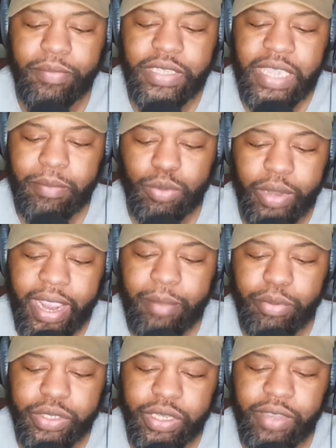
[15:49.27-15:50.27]
teams were
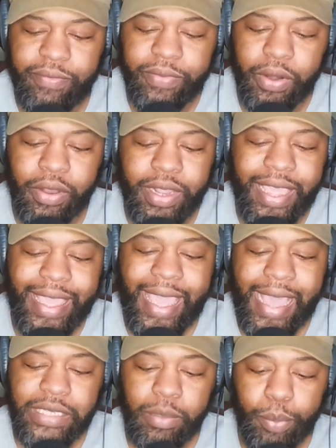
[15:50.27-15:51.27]
able to convert,
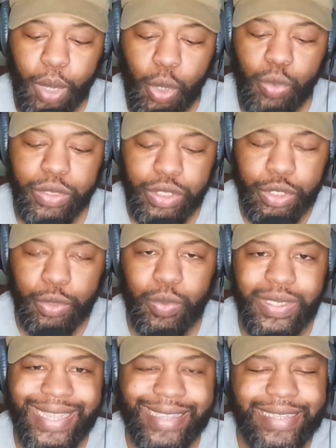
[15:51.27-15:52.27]
as opposed to
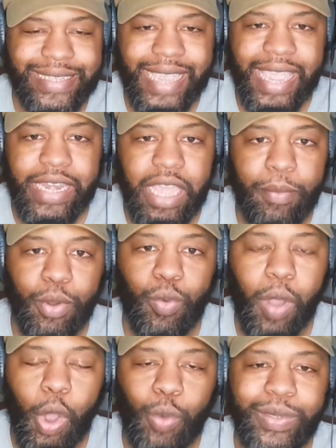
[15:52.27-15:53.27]
Texas A&M,
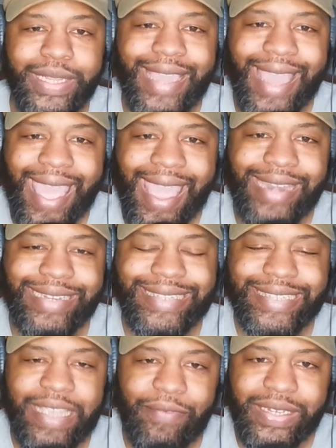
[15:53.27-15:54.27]
who only had
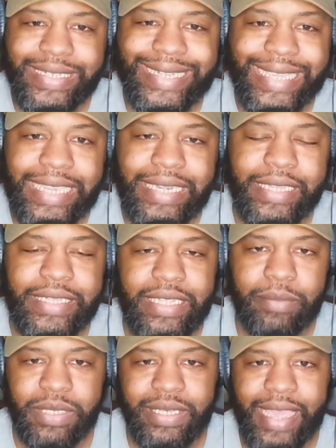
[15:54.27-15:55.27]
17
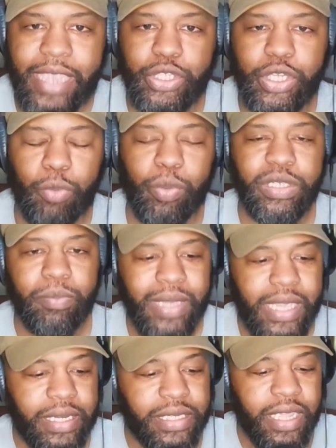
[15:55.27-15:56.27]
attempts last year, which
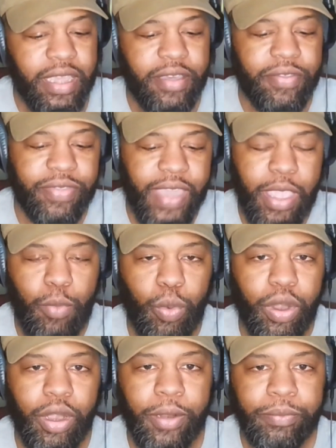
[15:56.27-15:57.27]
means they
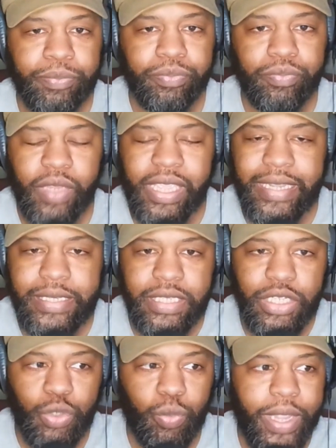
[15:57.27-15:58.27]
were in
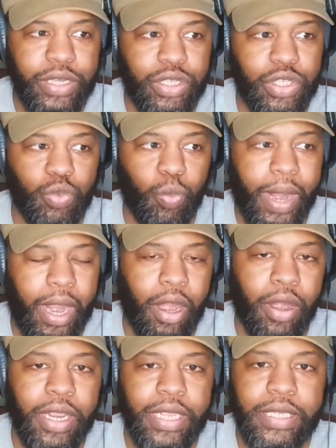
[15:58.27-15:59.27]
situations where